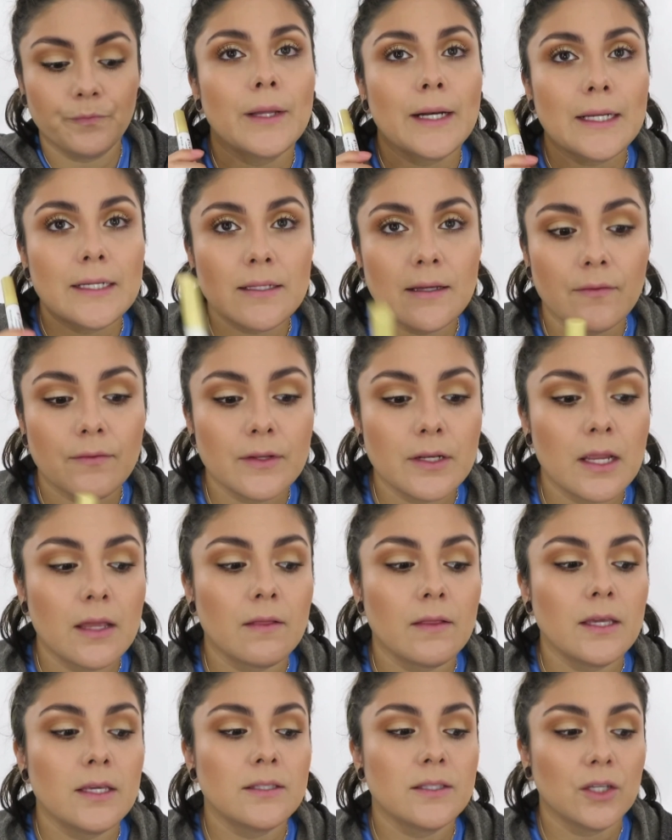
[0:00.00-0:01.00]
But I
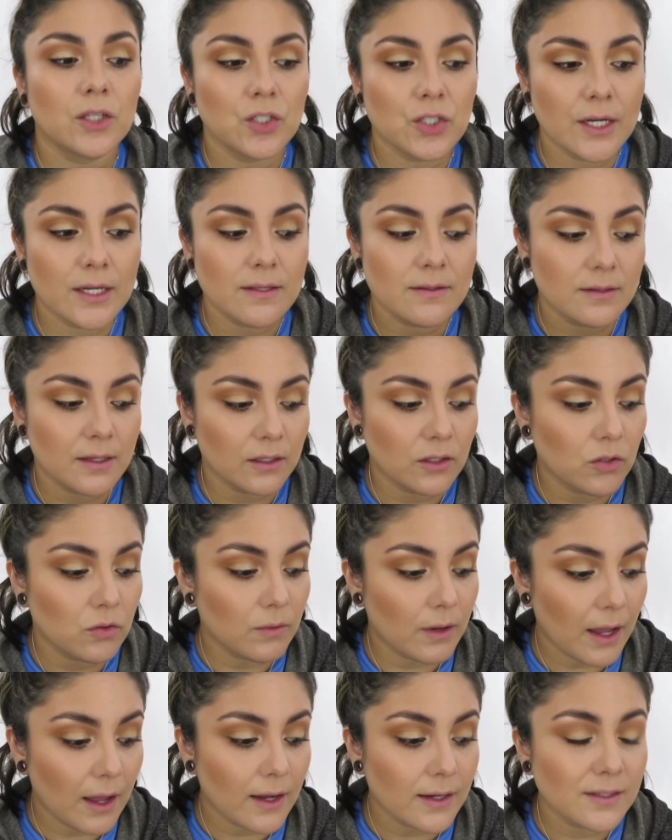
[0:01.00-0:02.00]
definitely suggest that you
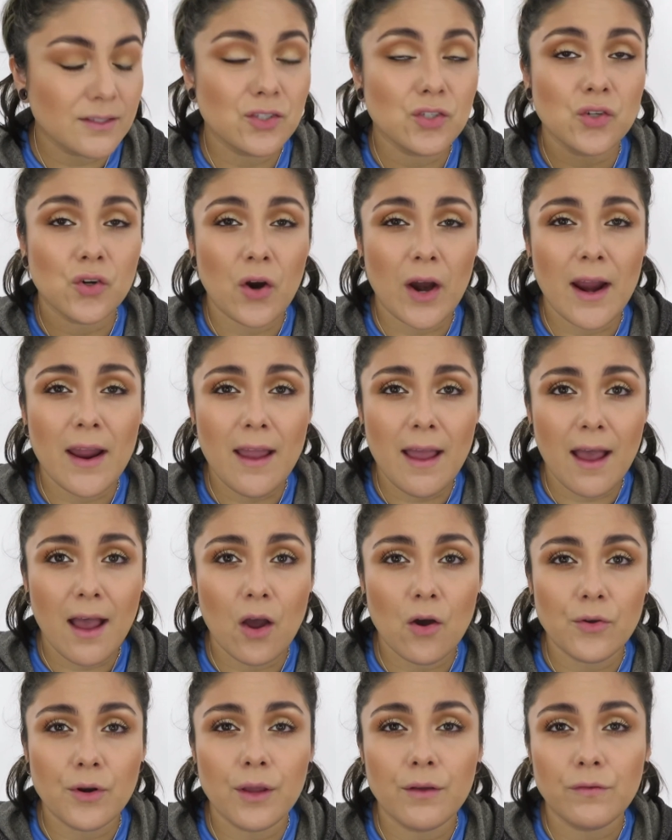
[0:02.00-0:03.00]
guys try
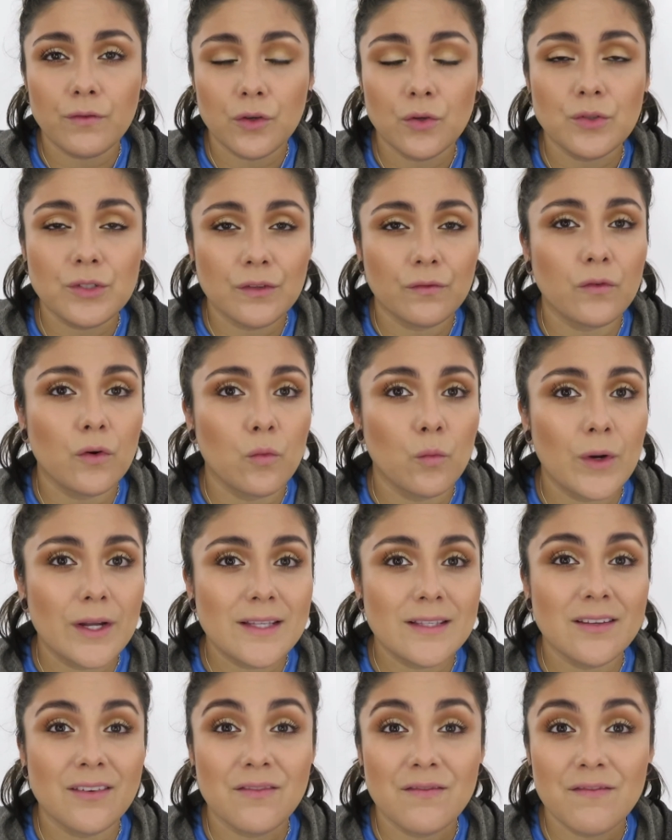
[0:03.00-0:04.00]
out a few different
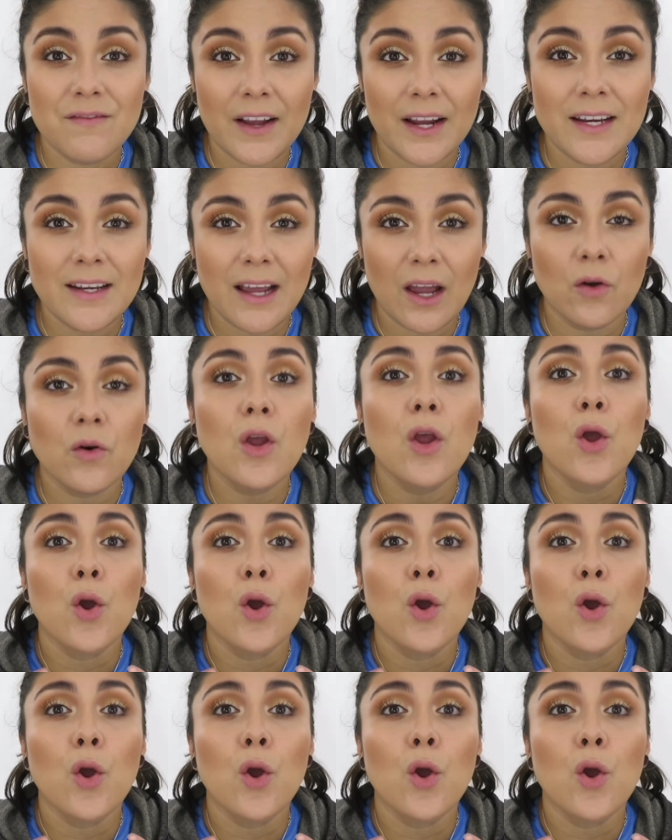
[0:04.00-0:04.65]
ones and find out